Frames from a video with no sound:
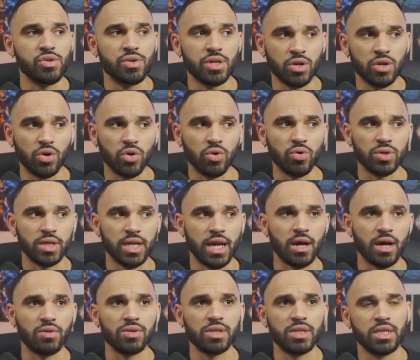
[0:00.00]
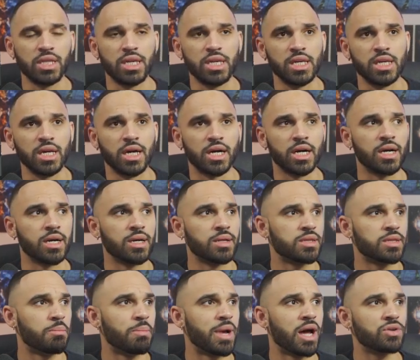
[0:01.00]
you can hold down the
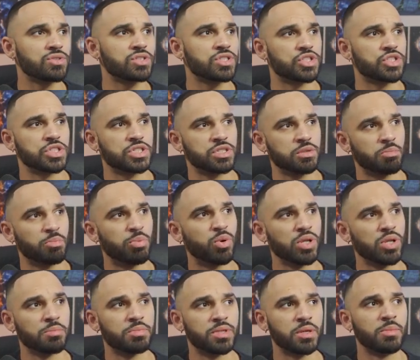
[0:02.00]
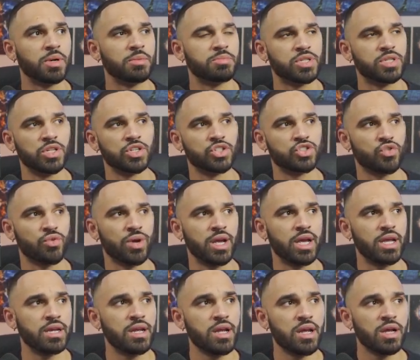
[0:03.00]
mouse just to pull them up to the
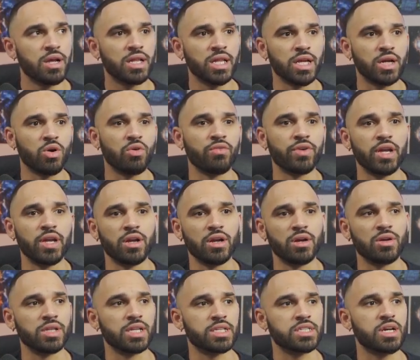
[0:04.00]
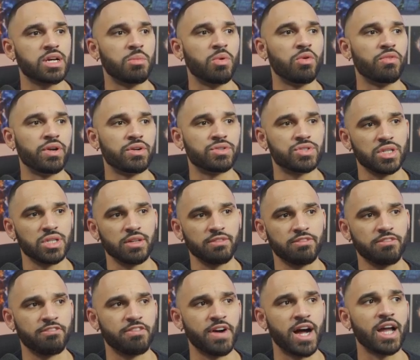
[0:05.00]
screen. Click over here, and let's come over here to the
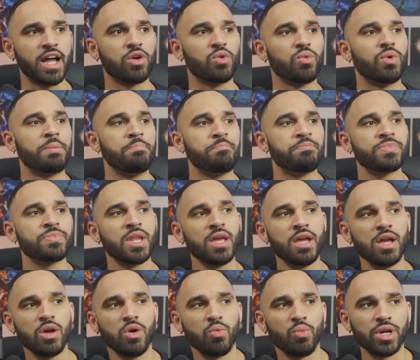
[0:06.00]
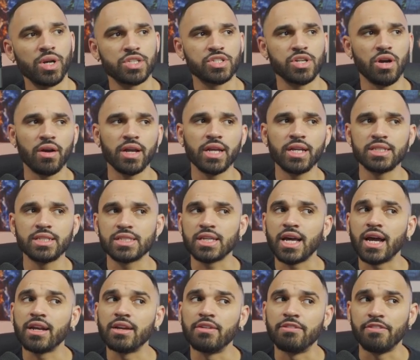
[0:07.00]
fire one. When a target
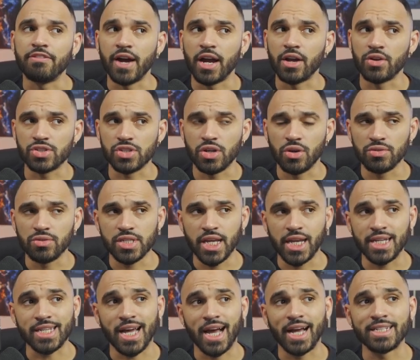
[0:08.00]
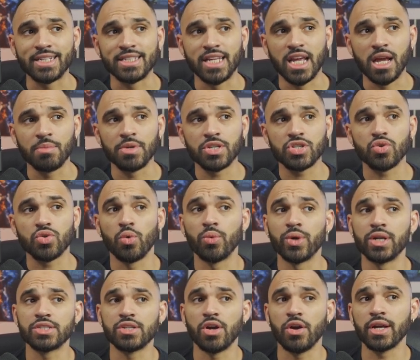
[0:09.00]
inside a fire zone takes ice damage, or
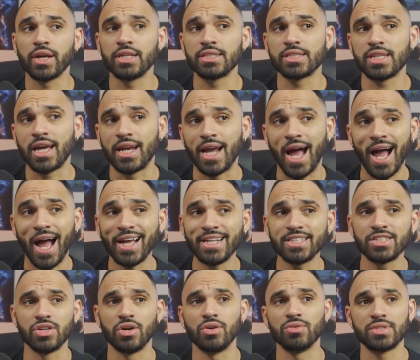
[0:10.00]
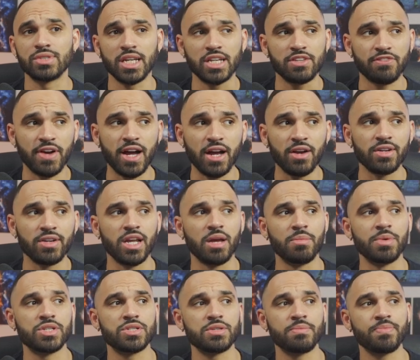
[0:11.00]
when a target inside an ice zone takes fire
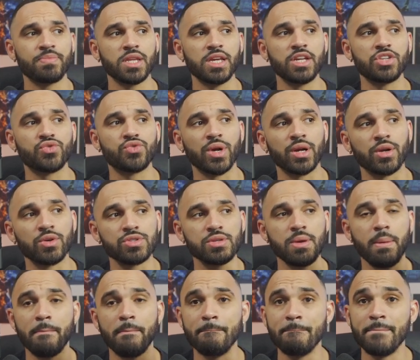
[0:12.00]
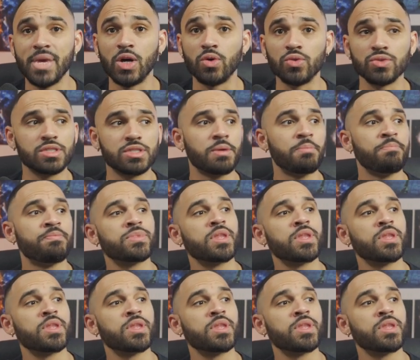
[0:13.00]
damage, it triggers melt.